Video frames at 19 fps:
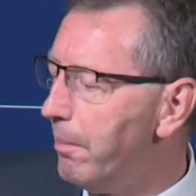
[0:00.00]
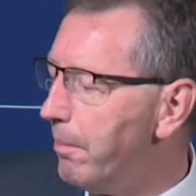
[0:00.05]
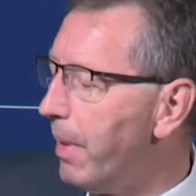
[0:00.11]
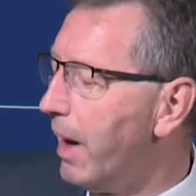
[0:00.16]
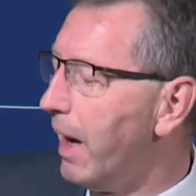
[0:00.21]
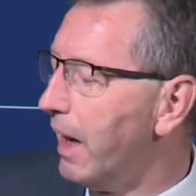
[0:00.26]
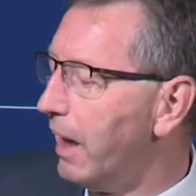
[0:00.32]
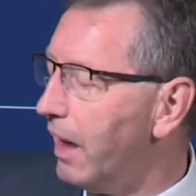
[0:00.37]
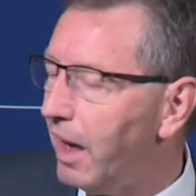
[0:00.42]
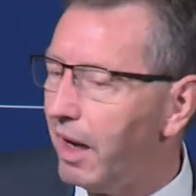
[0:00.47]

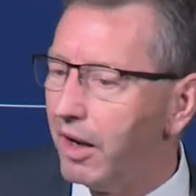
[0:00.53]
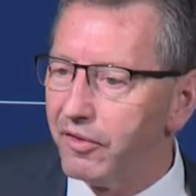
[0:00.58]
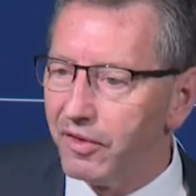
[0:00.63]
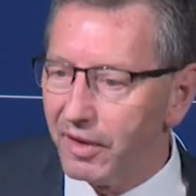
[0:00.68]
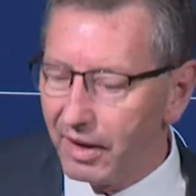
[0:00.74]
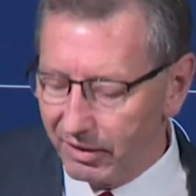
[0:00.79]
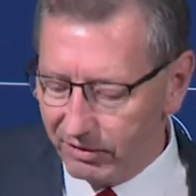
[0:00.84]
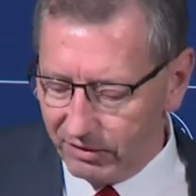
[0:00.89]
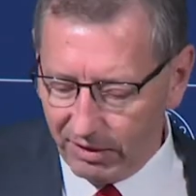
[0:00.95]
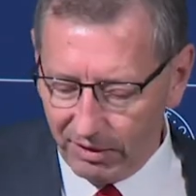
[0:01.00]
By and large,
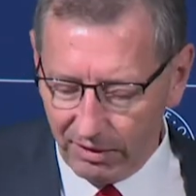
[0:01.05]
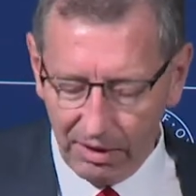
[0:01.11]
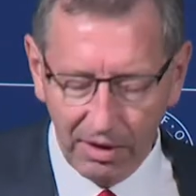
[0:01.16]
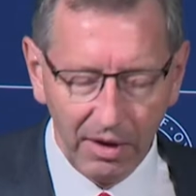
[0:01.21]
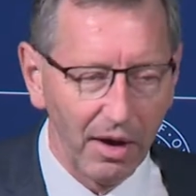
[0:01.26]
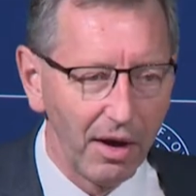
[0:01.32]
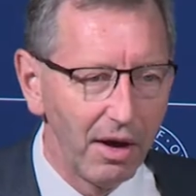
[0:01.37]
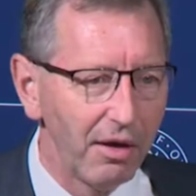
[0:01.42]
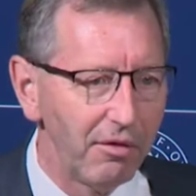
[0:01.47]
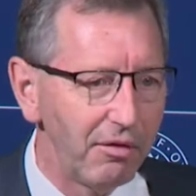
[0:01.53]
unless you
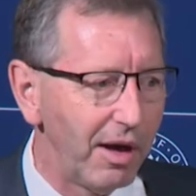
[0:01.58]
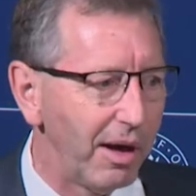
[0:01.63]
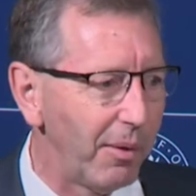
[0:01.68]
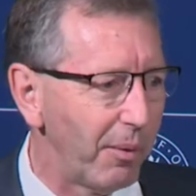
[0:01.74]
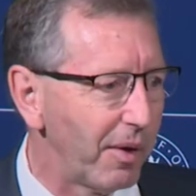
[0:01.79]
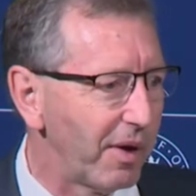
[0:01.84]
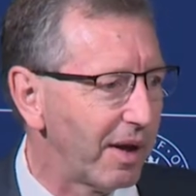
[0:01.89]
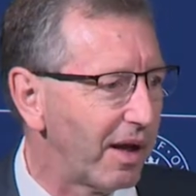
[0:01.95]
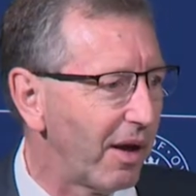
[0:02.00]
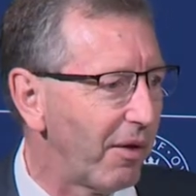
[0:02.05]
really
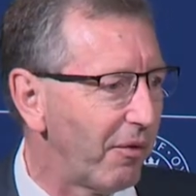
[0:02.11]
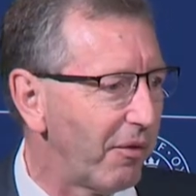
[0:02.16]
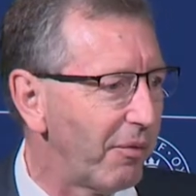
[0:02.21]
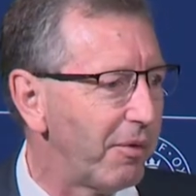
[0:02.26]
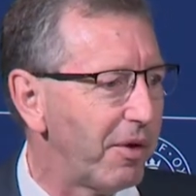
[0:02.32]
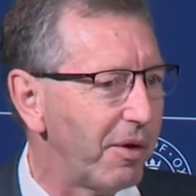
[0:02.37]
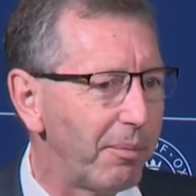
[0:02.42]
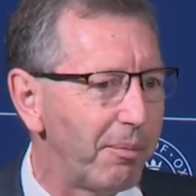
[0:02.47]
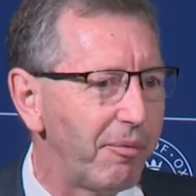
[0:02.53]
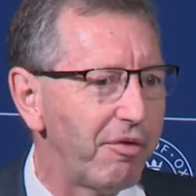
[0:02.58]
want to go
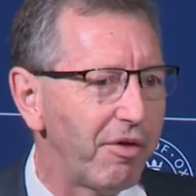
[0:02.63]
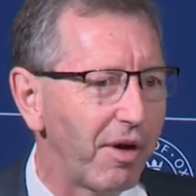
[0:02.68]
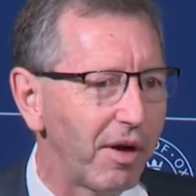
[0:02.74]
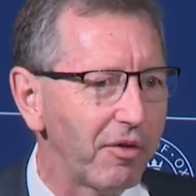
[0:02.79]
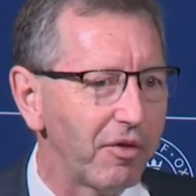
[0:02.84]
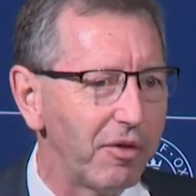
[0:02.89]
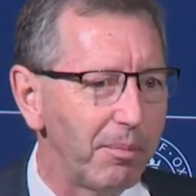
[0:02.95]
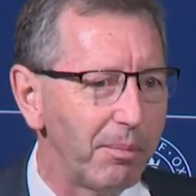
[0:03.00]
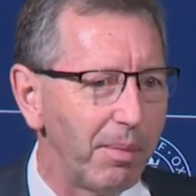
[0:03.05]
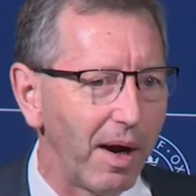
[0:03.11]
to
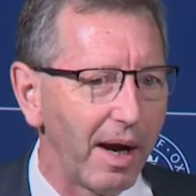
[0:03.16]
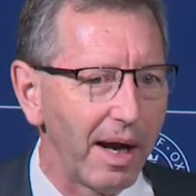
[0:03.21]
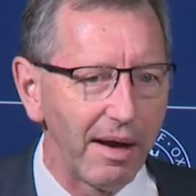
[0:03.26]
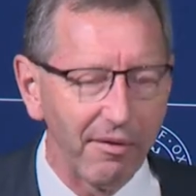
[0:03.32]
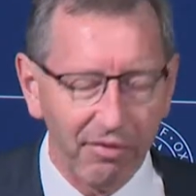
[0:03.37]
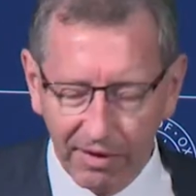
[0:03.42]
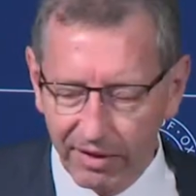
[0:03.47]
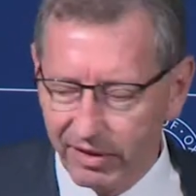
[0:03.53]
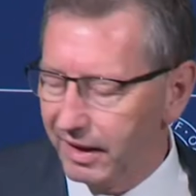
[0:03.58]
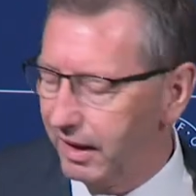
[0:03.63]
France and buy
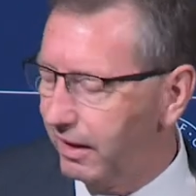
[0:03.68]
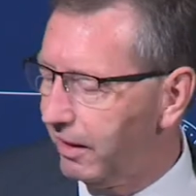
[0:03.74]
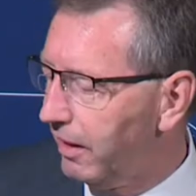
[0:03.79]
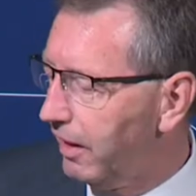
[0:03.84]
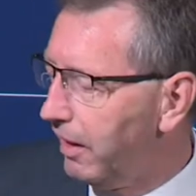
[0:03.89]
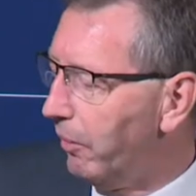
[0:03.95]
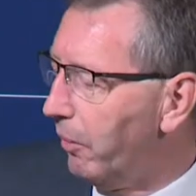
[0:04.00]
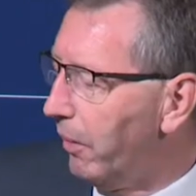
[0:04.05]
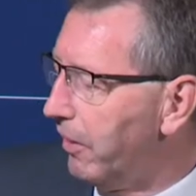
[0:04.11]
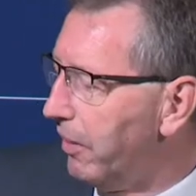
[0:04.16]
everything
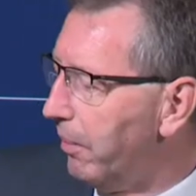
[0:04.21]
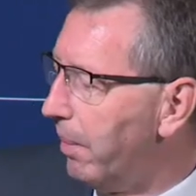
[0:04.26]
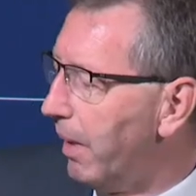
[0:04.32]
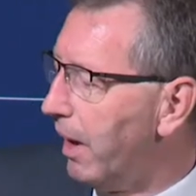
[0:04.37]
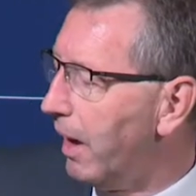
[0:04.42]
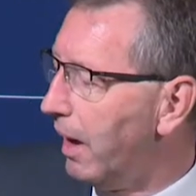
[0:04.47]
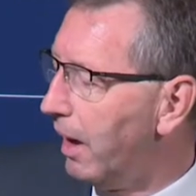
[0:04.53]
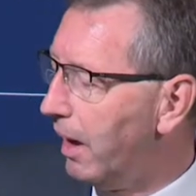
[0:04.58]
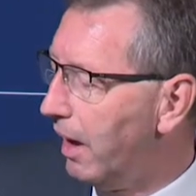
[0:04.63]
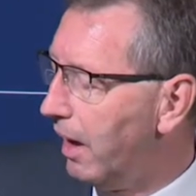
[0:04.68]
that you want to
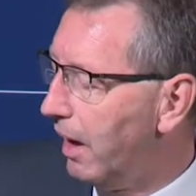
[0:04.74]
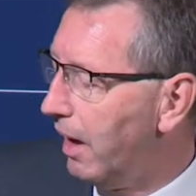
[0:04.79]
buy.